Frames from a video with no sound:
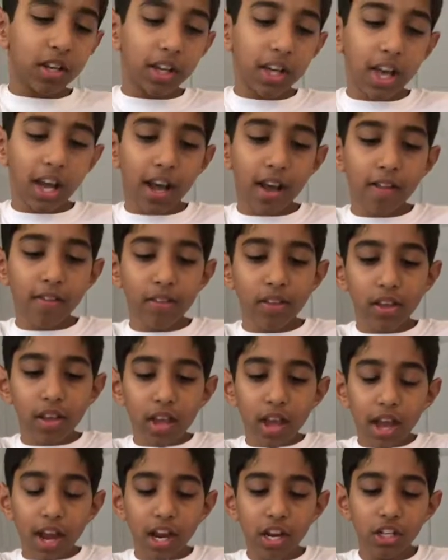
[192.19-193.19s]
to get.
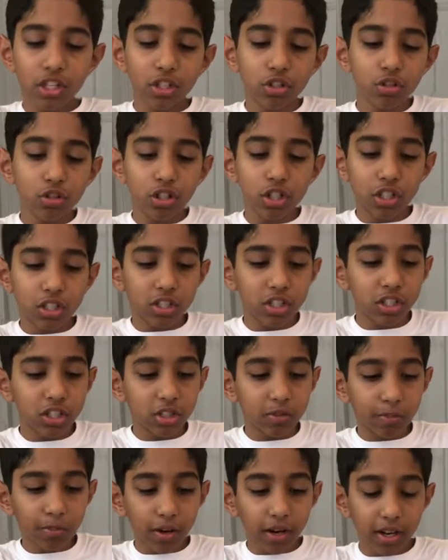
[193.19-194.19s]
And you just
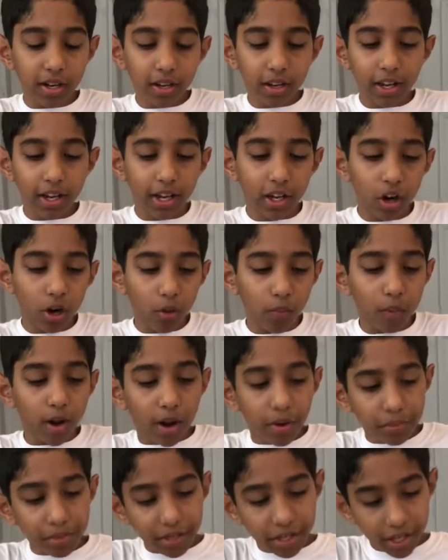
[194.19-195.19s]
spread it like
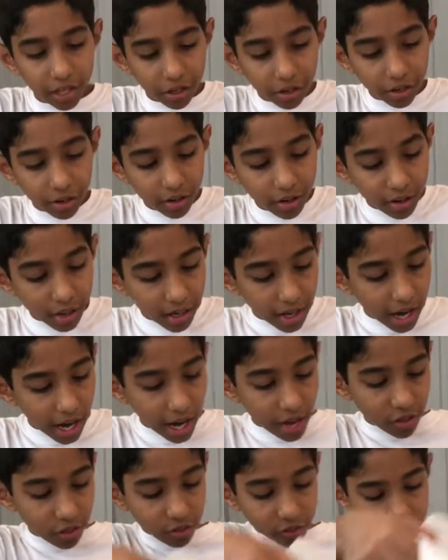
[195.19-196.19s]
around here.
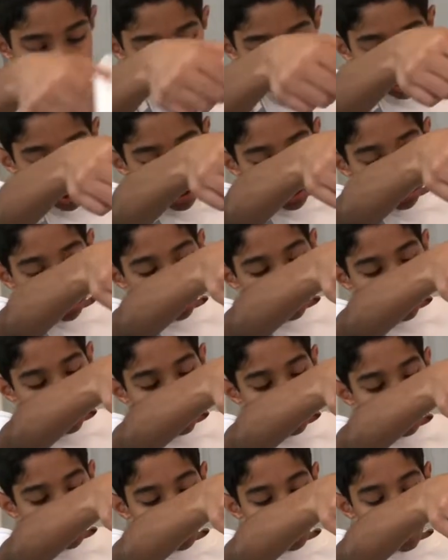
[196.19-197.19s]
And there's a little
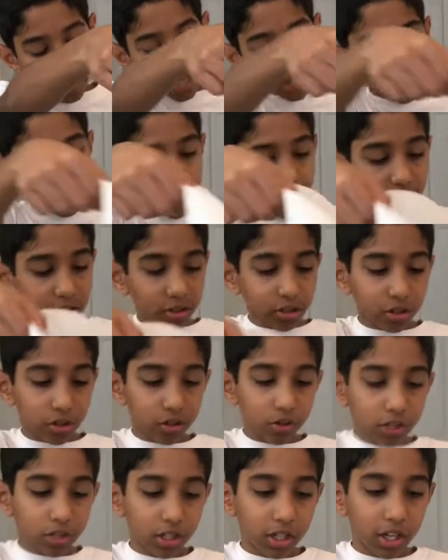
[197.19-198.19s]
like blade there so
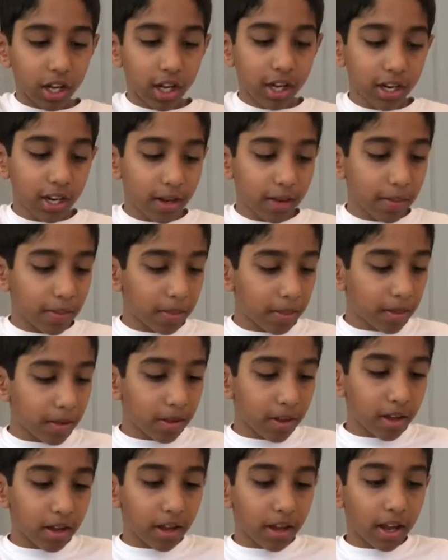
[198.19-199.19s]
you can cut it.
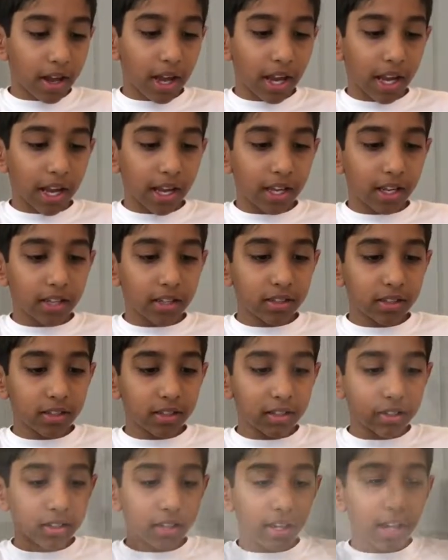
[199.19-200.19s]

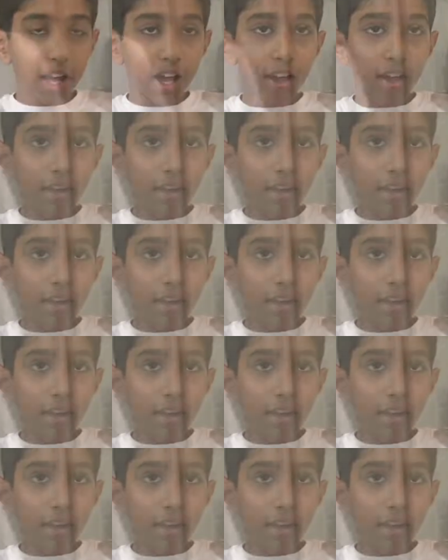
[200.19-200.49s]
And yeah.